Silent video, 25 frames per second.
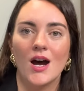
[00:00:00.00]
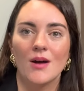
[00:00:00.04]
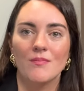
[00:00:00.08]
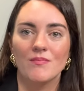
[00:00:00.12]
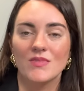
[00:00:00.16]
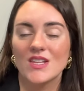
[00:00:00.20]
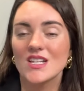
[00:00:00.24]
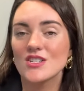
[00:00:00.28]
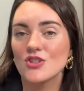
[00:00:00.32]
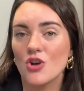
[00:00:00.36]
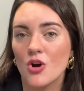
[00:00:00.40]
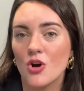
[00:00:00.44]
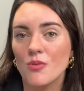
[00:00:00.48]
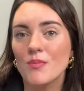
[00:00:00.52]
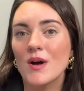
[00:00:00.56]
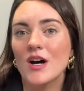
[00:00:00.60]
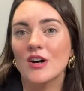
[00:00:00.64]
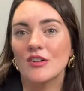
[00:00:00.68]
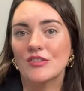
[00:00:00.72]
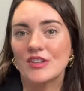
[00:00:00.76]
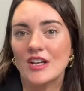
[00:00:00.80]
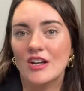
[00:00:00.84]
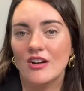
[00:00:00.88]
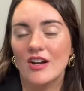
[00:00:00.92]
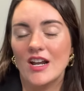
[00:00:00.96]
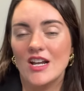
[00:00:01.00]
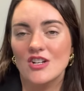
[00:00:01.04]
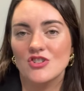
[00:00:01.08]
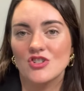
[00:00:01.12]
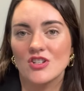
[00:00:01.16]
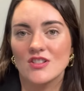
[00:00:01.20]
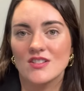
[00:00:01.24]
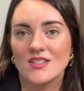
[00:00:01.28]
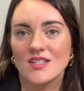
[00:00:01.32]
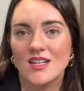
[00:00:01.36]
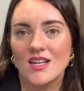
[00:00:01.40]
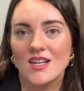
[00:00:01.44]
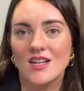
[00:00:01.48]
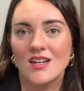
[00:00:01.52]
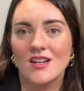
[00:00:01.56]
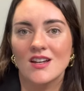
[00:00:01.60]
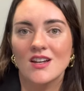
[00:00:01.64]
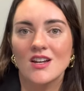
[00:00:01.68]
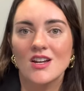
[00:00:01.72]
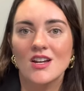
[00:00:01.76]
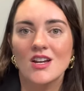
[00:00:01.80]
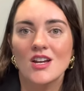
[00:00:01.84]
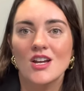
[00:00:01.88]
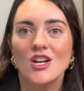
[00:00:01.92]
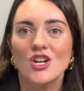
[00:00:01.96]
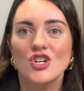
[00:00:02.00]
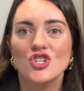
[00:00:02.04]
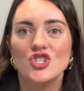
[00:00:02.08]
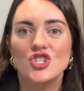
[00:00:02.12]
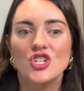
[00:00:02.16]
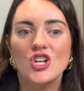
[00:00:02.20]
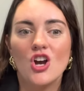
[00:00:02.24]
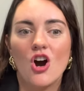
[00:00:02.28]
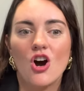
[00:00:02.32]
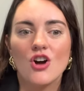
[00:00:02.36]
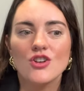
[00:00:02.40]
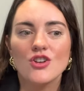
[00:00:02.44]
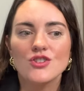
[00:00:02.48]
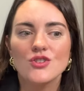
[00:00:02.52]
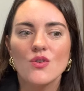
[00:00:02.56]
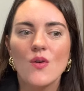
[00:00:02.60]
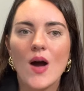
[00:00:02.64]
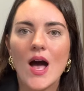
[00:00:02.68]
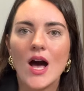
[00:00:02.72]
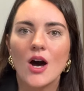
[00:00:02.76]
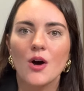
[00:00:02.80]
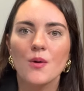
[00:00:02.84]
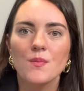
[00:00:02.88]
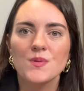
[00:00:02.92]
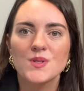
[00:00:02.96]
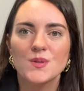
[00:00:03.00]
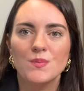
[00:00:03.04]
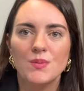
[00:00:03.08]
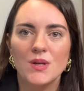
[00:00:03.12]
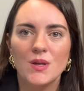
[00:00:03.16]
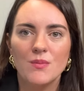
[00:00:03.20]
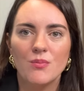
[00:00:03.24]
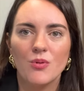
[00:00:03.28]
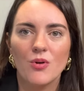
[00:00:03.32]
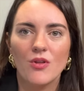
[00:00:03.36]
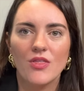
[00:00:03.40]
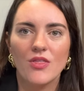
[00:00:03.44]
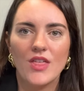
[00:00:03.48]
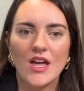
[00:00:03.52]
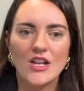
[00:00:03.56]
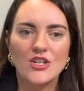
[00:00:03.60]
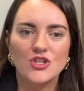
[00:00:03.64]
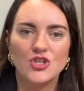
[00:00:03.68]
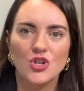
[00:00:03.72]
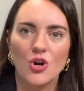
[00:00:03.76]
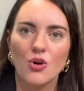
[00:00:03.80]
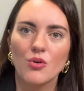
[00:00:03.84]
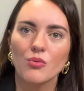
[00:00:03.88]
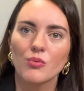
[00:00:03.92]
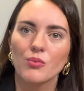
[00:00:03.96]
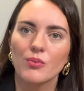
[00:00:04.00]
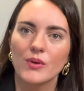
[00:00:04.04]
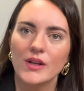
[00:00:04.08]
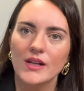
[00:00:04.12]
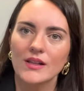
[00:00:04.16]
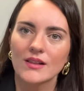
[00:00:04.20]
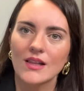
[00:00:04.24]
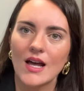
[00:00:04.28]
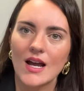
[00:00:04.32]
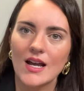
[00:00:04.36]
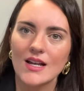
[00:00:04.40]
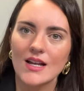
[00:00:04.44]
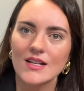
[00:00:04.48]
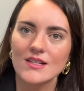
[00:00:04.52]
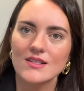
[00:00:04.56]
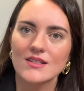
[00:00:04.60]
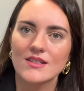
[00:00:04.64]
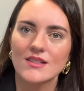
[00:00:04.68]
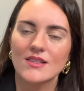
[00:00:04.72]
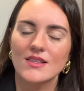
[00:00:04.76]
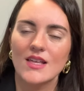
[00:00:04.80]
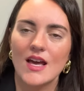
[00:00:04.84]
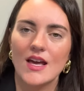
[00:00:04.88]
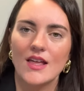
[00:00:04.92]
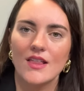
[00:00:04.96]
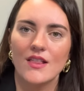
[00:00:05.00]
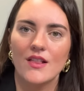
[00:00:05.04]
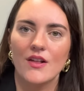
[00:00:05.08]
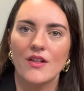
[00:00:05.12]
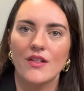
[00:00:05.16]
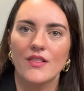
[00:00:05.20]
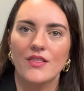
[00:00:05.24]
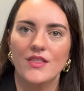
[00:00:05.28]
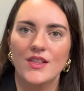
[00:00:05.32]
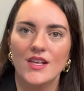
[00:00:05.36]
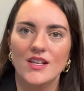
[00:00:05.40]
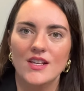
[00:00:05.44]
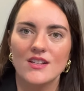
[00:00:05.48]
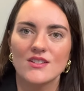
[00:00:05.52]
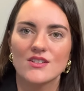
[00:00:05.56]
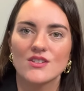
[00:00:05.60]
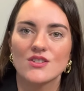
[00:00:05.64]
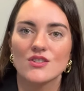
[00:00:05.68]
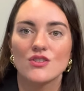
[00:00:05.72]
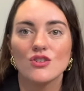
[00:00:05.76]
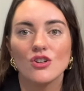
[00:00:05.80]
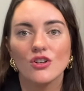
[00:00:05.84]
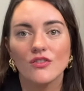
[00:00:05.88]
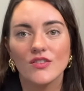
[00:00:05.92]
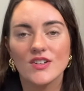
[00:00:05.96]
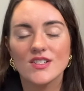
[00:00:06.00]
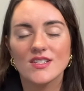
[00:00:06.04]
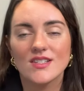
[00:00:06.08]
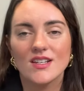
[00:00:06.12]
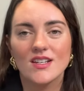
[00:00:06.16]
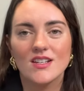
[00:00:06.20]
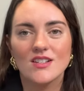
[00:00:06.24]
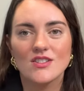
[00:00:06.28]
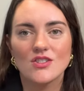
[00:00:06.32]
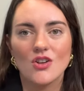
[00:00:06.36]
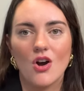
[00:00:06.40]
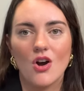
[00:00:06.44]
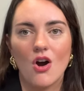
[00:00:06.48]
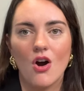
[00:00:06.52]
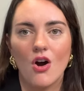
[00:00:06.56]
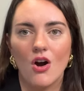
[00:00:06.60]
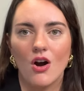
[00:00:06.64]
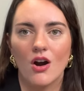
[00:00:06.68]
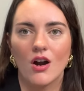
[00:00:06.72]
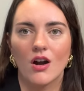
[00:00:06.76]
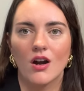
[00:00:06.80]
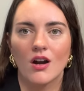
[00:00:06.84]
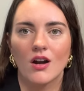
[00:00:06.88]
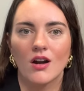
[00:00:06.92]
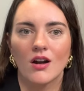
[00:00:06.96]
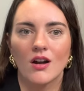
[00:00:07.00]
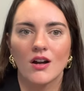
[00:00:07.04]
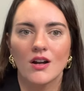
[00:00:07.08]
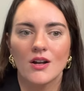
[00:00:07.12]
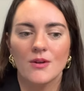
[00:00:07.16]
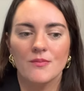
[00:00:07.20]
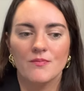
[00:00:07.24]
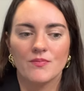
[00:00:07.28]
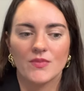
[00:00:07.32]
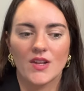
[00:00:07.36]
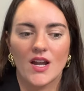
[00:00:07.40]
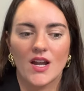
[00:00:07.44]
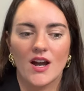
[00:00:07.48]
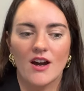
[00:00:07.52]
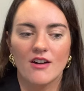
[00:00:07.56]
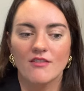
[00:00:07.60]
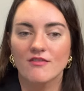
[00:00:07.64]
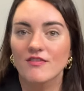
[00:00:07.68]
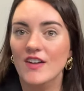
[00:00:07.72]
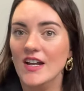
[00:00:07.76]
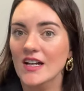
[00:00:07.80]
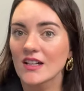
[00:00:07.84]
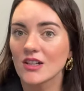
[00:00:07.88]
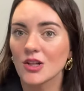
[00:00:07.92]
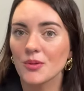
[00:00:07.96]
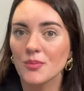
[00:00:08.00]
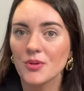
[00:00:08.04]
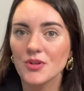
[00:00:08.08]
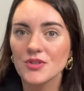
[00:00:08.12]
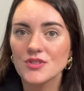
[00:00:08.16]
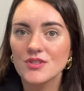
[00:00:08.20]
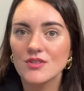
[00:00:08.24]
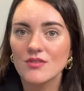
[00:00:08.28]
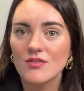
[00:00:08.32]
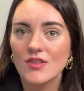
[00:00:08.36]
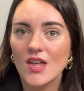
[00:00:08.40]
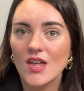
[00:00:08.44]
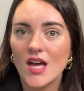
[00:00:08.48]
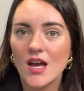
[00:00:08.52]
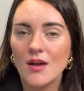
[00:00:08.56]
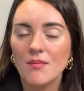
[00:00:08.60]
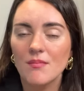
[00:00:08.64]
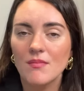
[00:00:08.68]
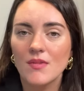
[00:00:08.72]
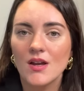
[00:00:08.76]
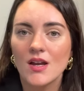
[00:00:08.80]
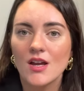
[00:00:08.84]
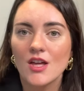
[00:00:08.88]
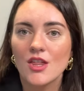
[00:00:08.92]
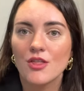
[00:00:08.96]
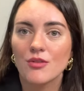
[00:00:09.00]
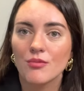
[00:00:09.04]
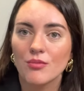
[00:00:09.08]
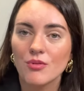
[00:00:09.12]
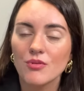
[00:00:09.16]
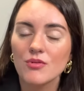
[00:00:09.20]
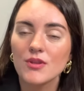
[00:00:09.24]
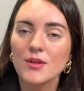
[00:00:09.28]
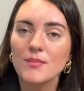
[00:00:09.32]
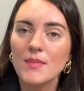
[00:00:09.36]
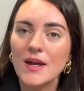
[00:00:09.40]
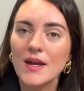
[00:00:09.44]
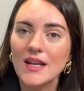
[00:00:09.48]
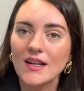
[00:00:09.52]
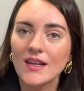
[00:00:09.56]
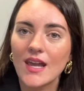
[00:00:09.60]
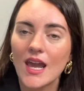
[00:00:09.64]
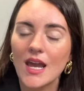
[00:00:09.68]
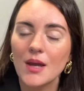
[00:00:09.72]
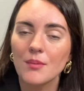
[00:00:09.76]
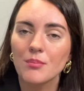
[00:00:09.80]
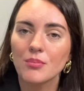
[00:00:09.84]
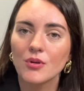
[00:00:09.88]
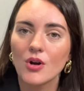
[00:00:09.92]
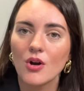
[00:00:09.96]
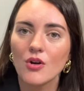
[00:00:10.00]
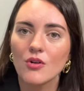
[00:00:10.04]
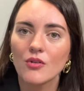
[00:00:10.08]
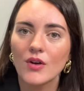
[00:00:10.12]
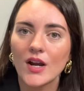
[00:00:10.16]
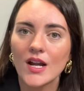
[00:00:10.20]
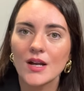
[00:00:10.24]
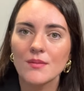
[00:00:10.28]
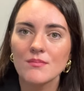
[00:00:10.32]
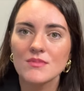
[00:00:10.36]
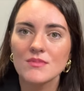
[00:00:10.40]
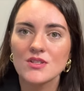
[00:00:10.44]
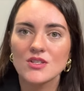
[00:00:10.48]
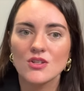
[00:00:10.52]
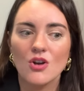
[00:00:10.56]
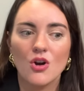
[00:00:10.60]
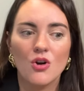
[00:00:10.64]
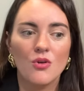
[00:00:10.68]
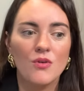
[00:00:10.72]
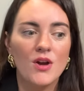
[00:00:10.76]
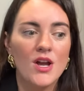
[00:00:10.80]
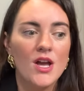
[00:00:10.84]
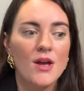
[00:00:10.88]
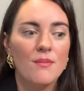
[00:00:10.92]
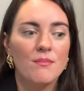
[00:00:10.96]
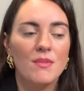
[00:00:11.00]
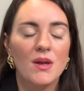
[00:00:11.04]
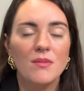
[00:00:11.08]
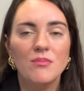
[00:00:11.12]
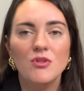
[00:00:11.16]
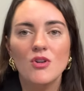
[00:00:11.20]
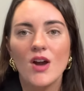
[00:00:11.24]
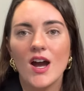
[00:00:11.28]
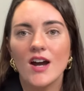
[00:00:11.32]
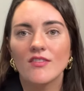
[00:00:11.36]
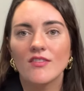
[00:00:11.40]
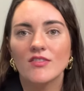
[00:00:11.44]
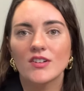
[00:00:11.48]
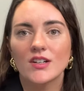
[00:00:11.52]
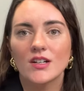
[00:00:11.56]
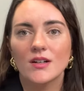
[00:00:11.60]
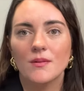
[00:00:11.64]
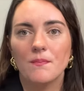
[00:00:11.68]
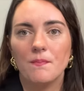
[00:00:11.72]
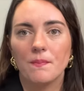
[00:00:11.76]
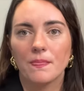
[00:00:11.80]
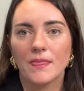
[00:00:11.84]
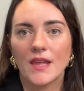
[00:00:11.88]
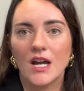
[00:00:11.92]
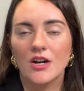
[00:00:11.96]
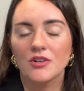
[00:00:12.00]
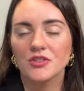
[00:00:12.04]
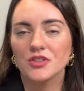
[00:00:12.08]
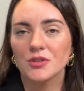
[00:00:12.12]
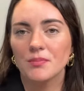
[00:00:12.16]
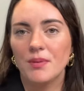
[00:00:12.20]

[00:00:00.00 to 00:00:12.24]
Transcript: this home health care agency. She also helps people that don't realize that these services are available to them through the Medicaid program. So maybe you have an elder